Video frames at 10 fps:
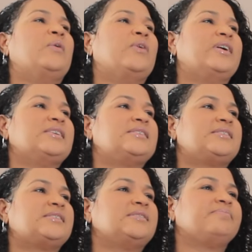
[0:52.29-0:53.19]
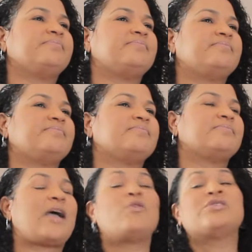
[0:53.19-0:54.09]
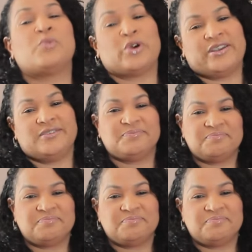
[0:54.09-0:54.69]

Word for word: was, I was bored.